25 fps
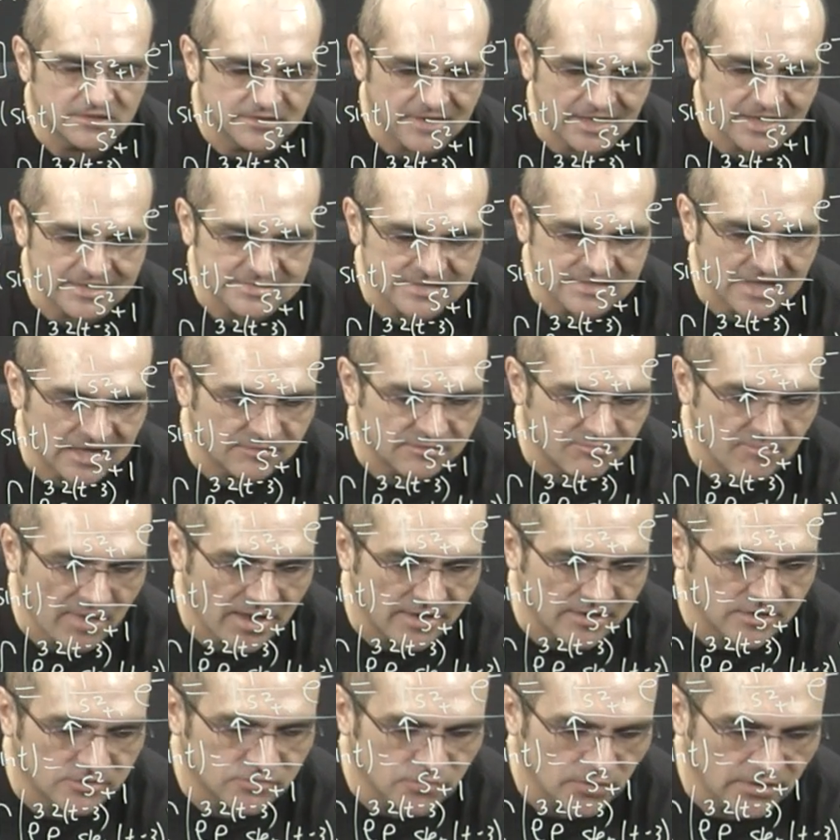That's not
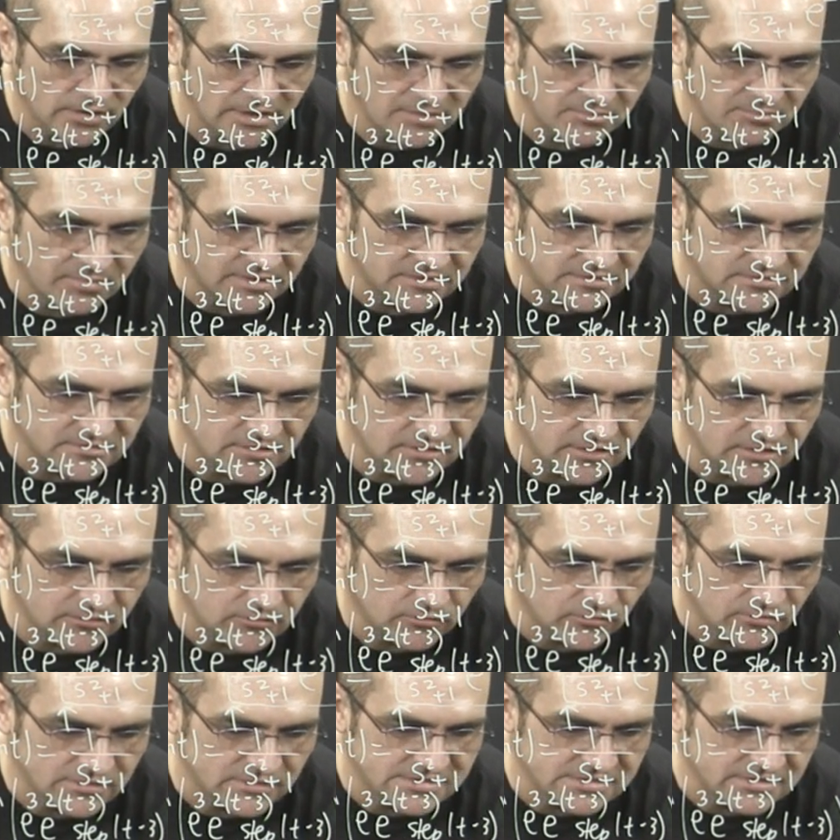mandatory, but it
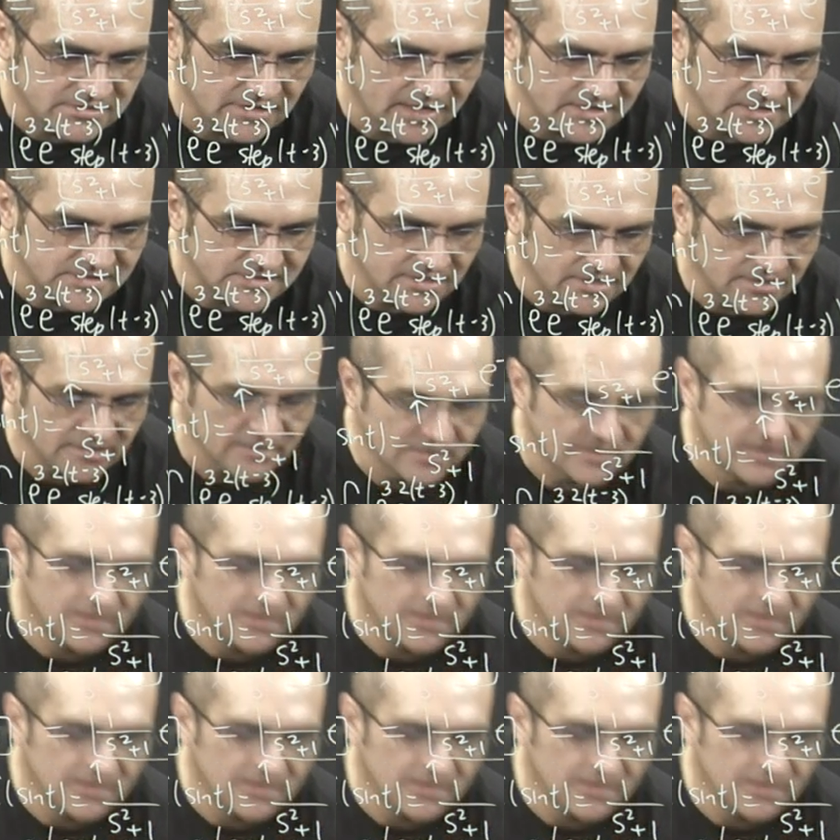looks nicer.